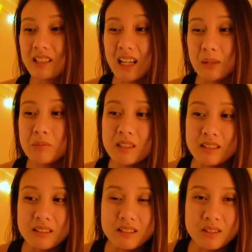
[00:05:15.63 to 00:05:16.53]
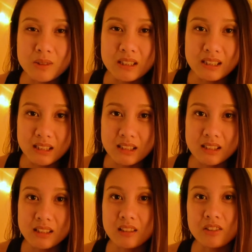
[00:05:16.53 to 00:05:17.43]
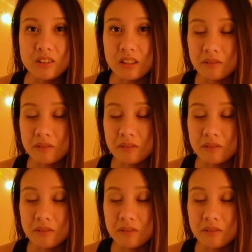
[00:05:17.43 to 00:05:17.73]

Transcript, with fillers: time ceases to exist under the